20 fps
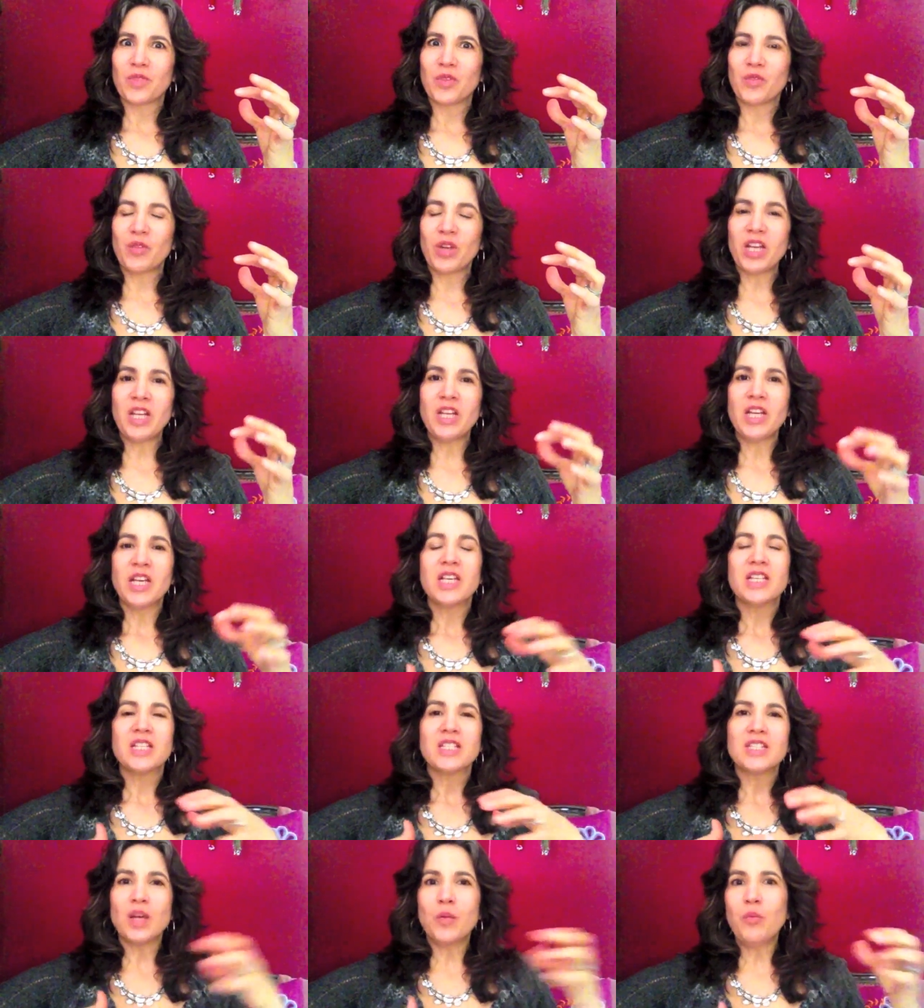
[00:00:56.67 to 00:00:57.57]
right?
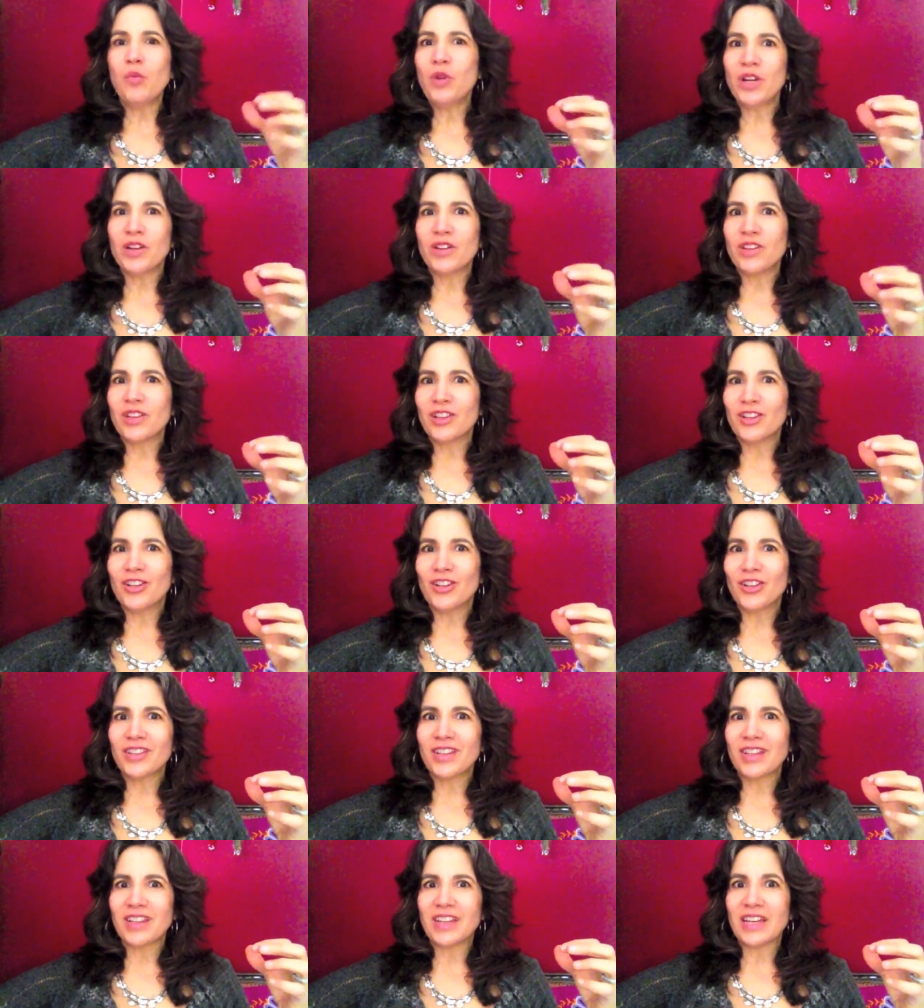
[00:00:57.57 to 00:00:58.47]
Somewhere
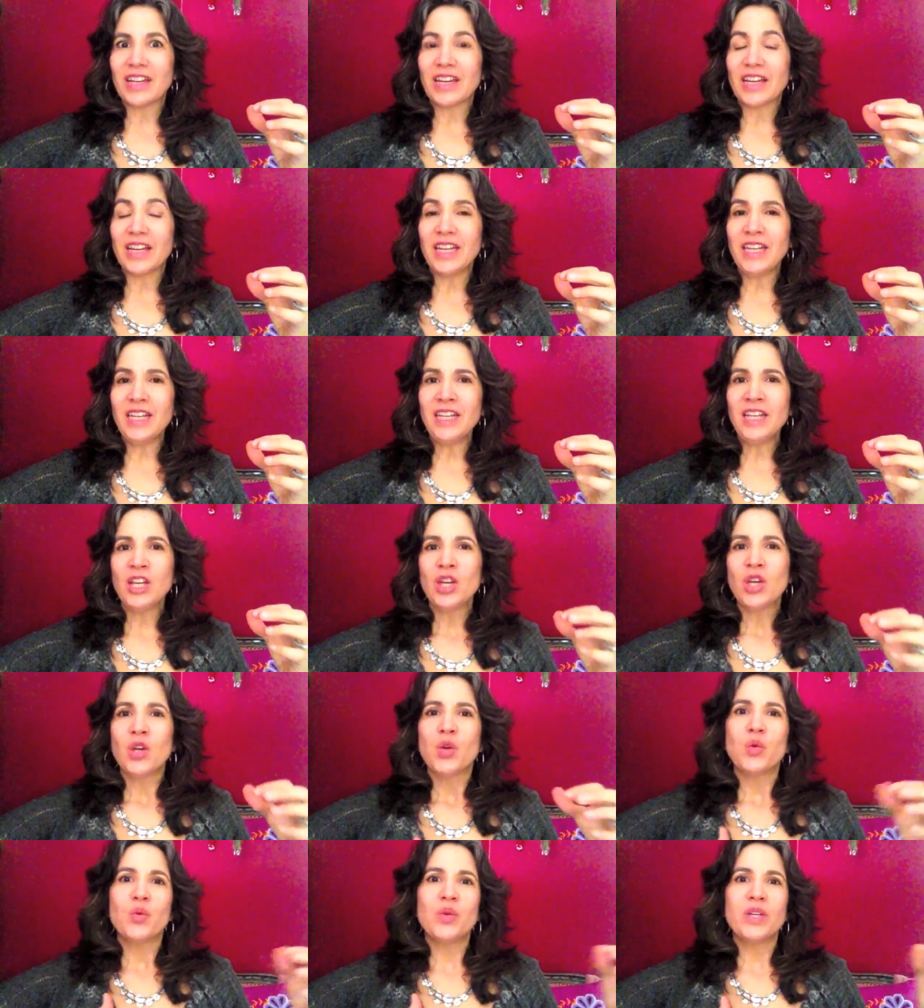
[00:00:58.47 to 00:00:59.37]
along the line,
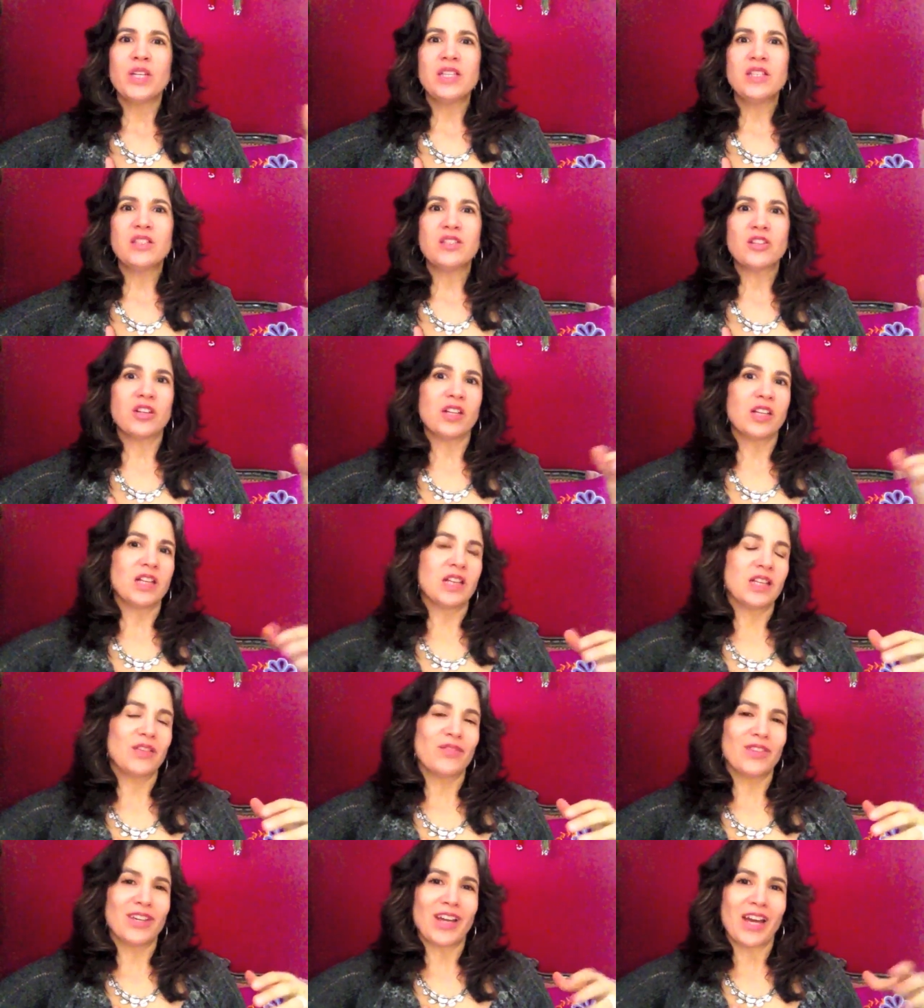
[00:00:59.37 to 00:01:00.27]
we started
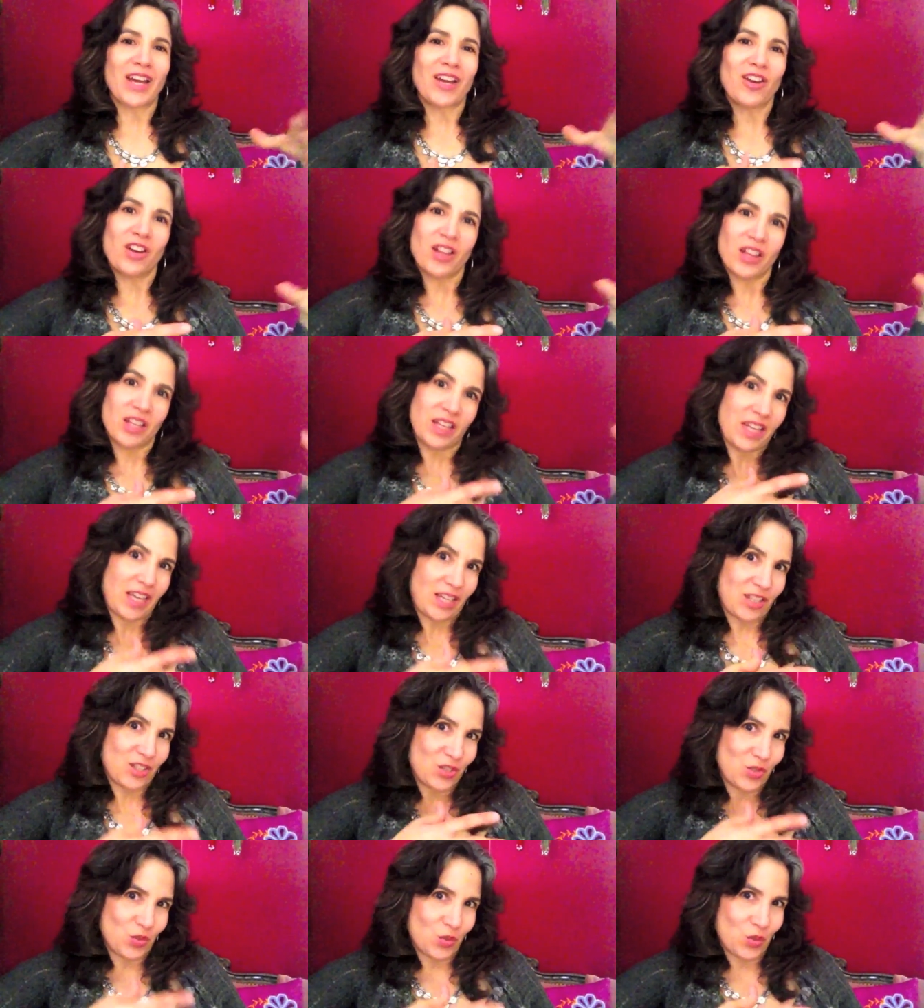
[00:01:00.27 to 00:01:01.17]
living, I call it
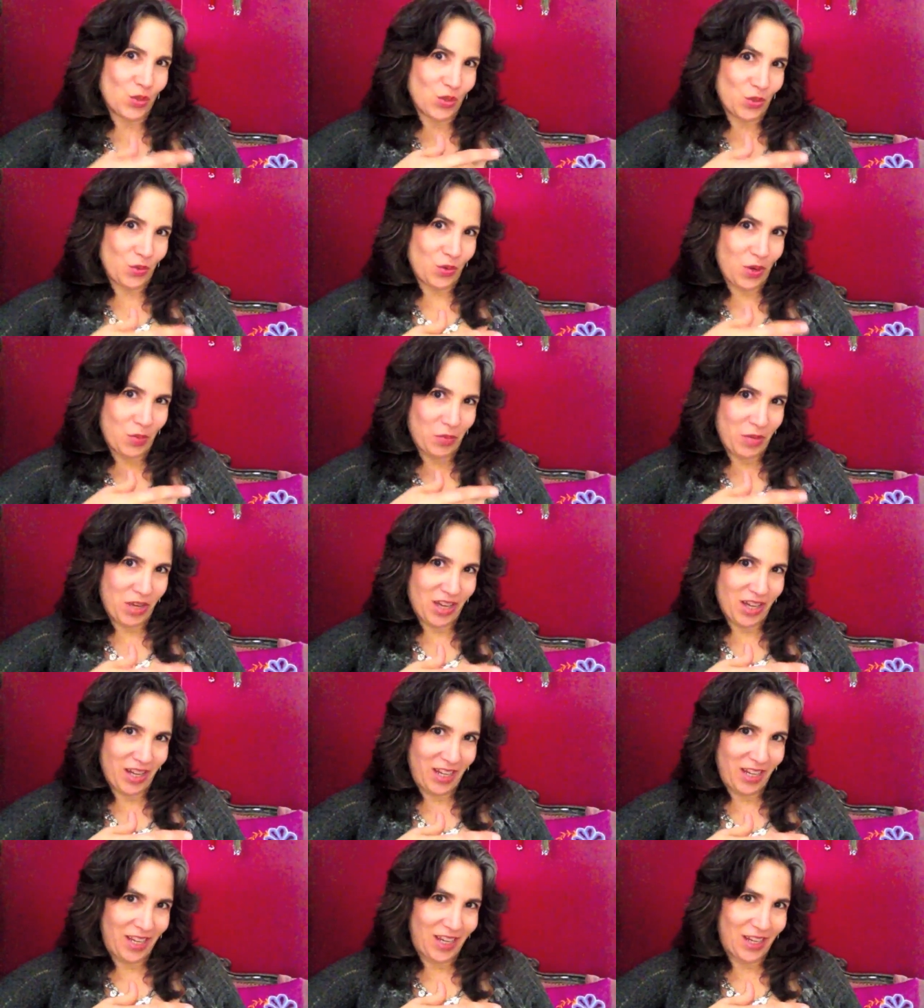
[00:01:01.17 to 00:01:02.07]
next door to our
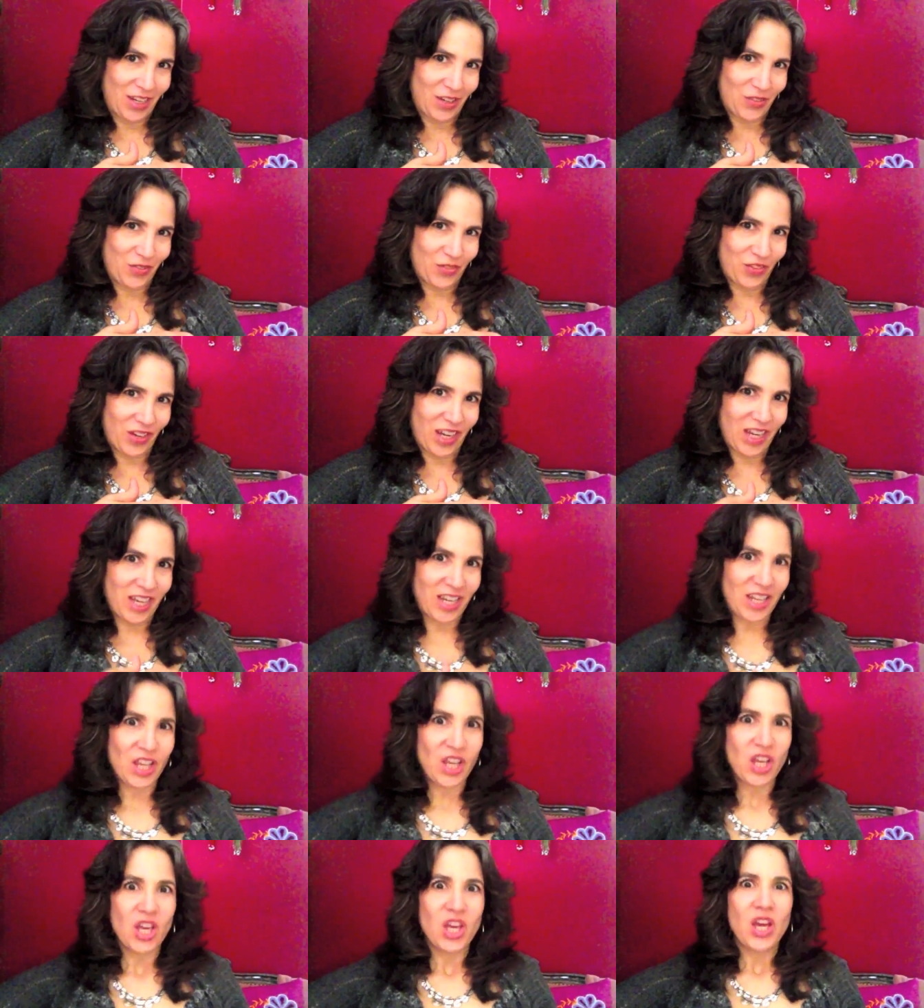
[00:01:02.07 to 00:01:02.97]
body, right?
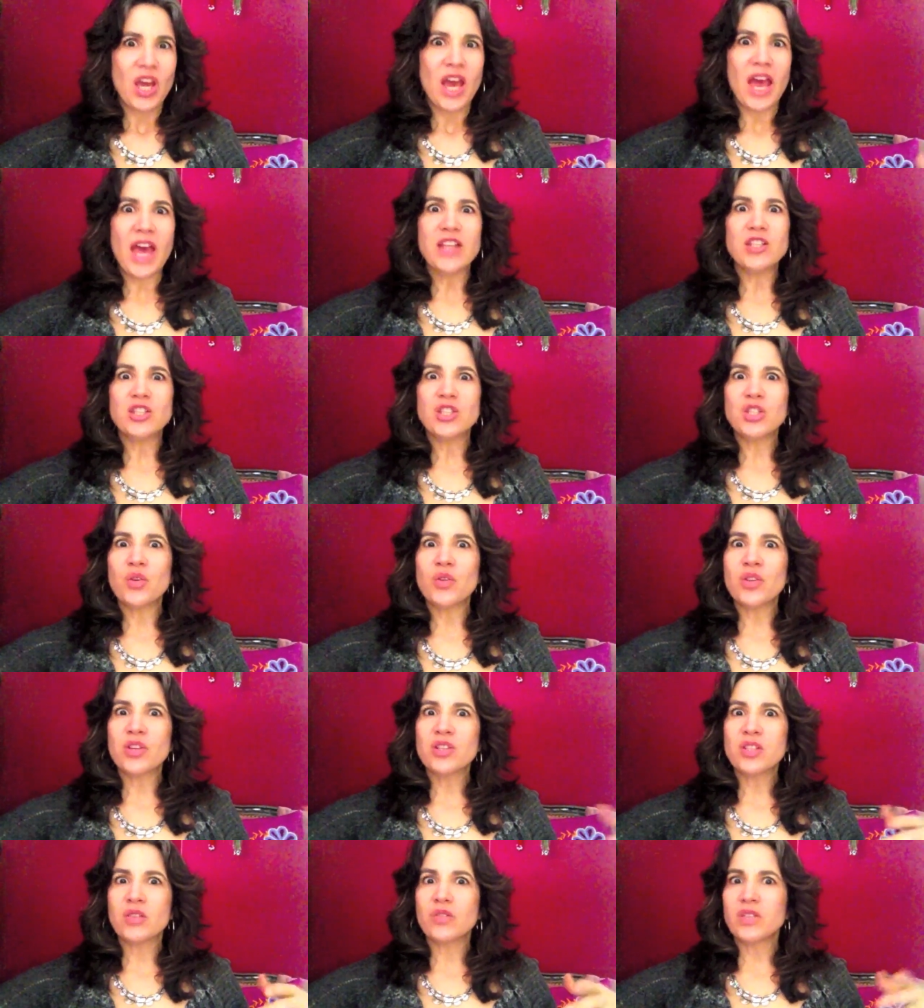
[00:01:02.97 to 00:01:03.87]
And so
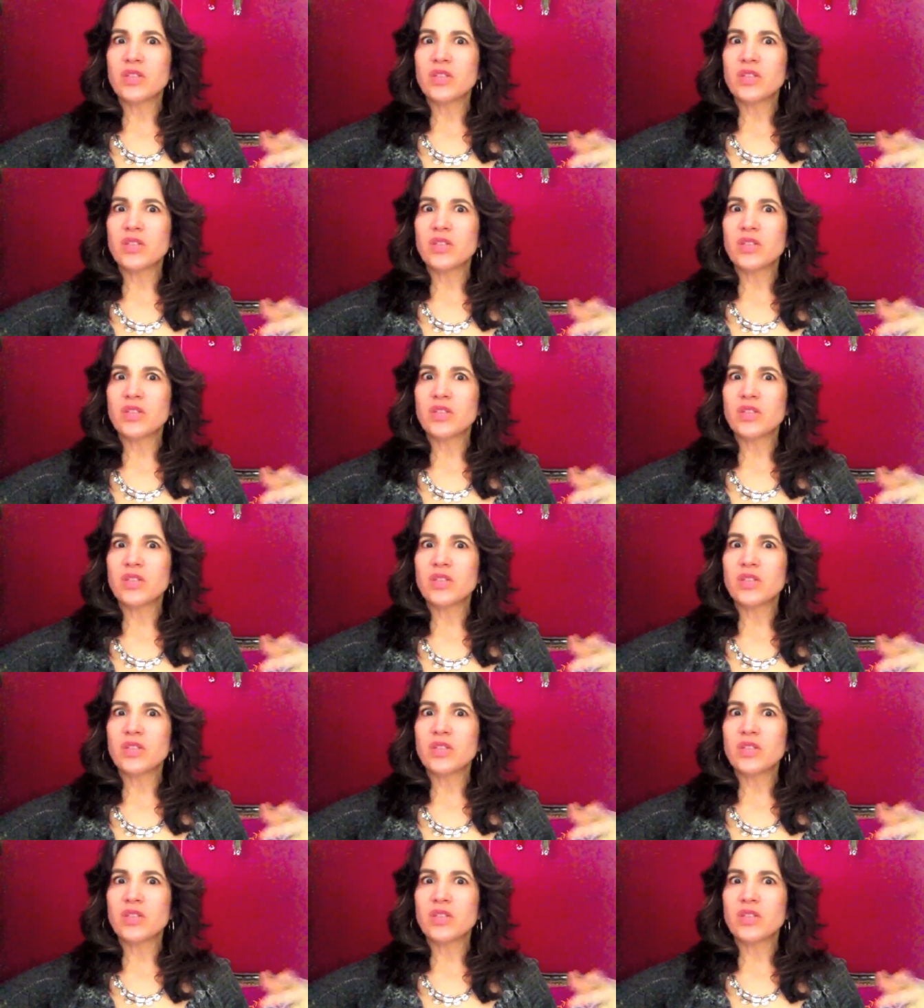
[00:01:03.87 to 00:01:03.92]
there's a